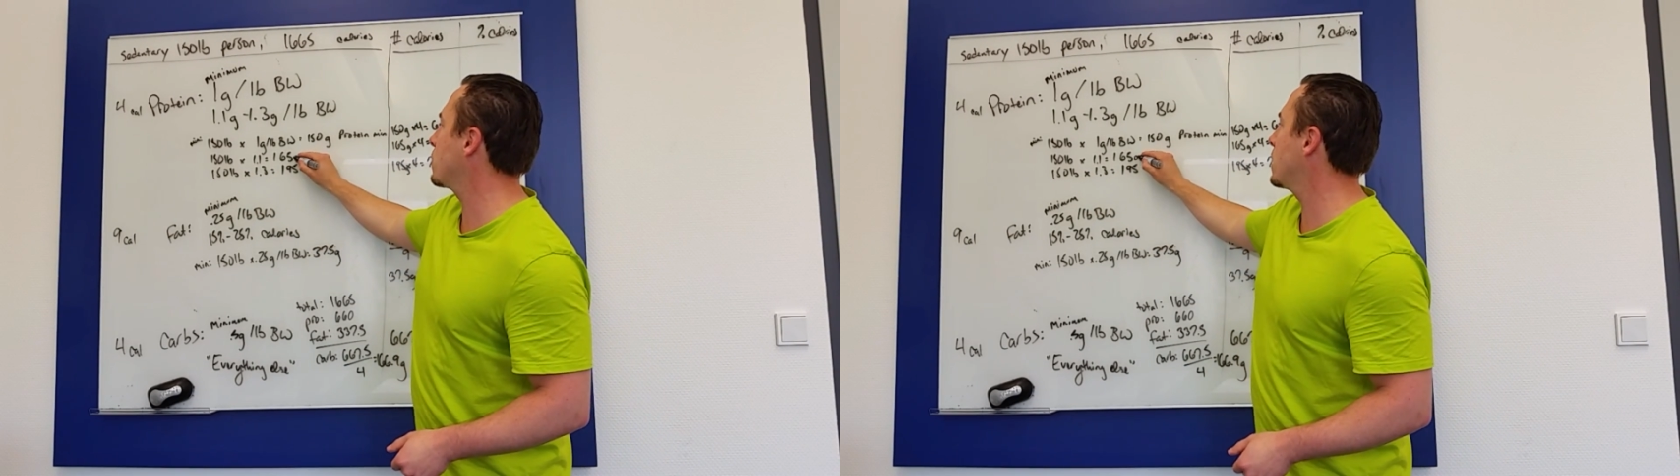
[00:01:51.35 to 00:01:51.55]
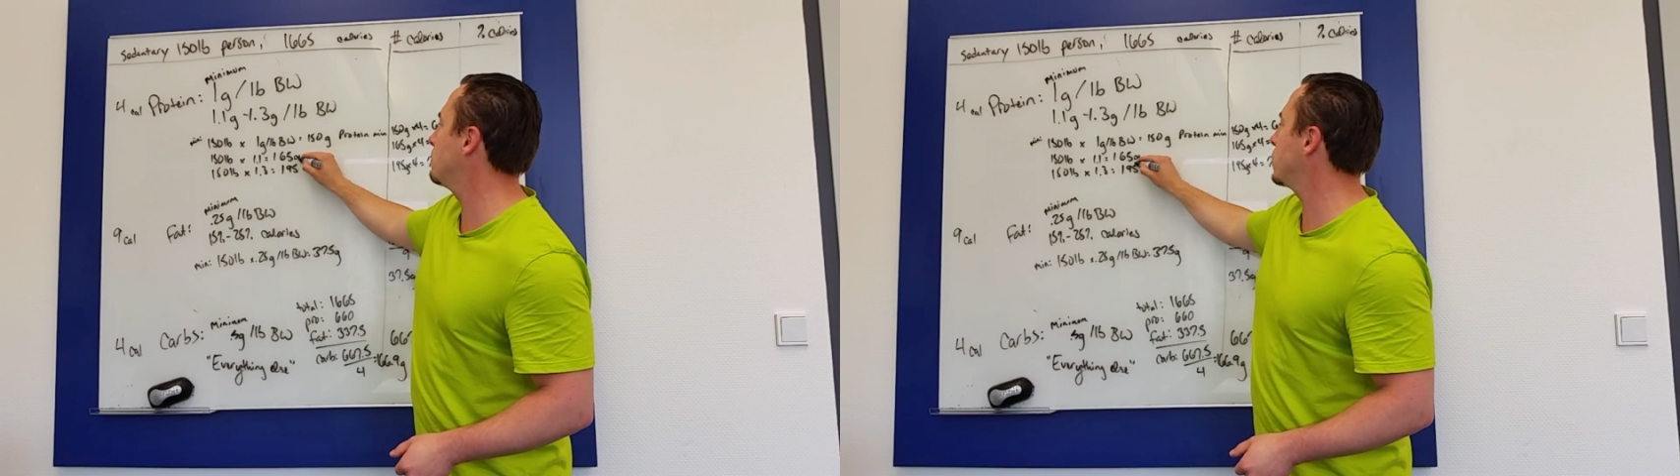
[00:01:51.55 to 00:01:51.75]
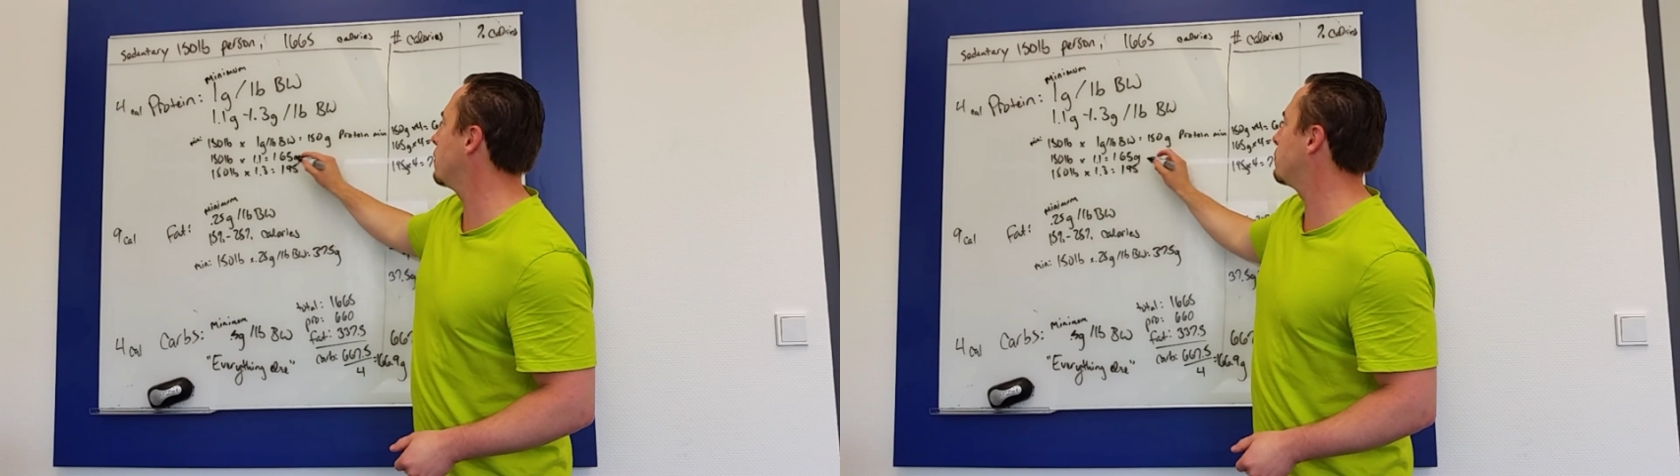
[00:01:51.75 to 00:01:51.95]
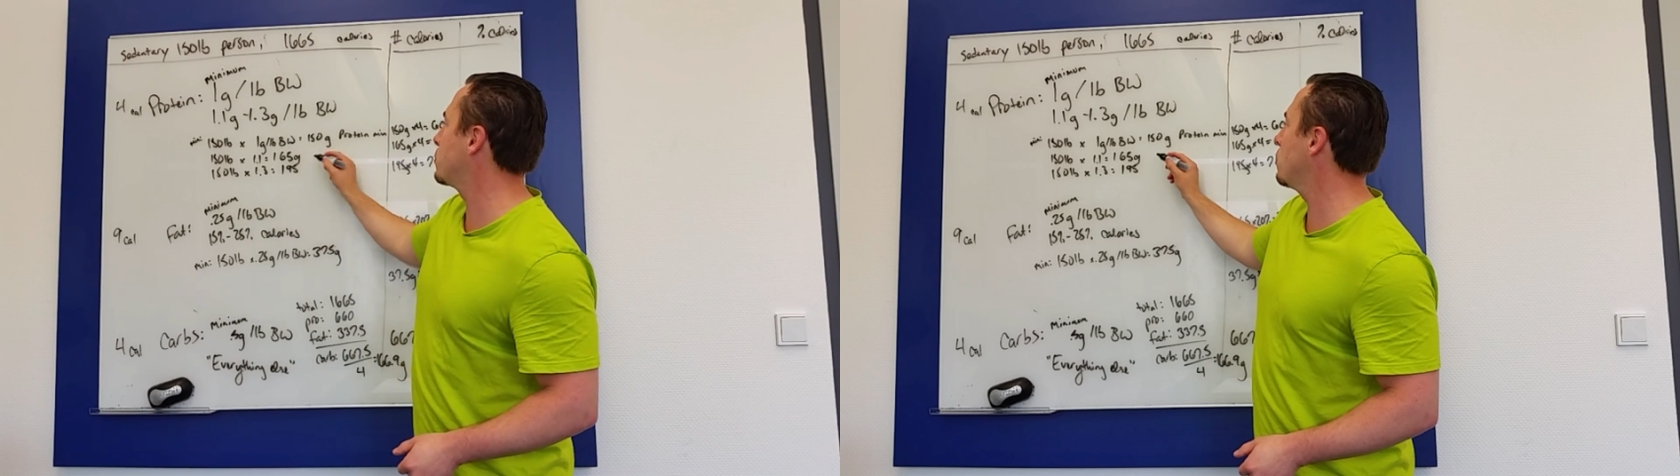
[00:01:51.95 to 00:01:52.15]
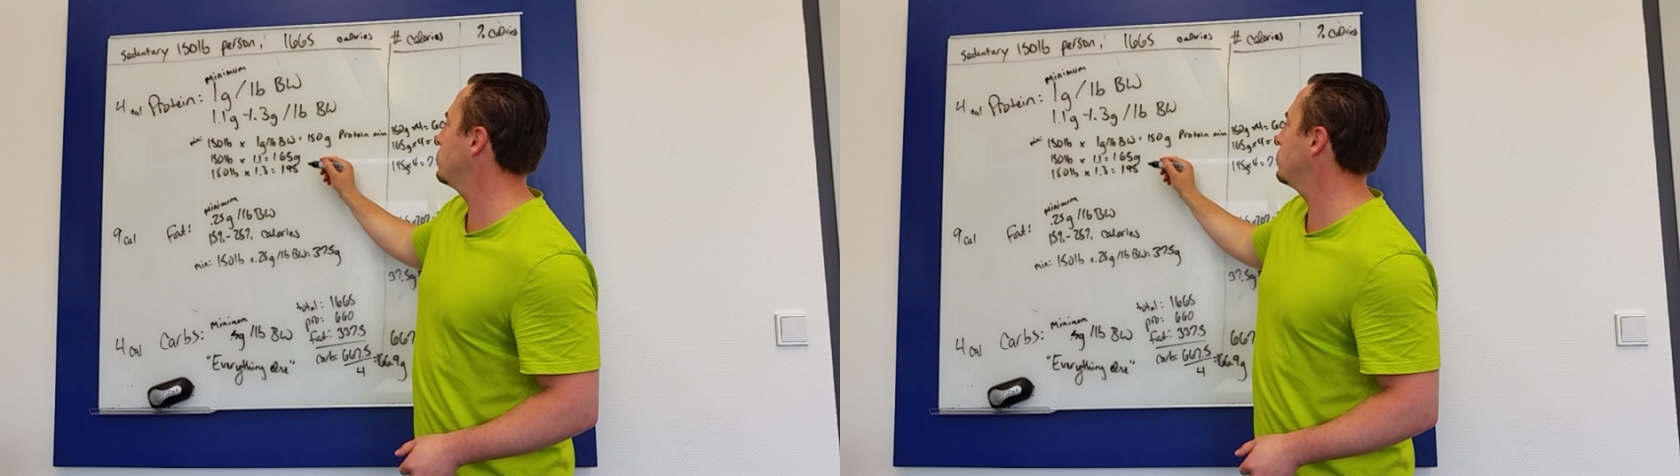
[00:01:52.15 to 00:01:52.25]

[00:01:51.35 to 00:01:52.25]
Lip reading: grams of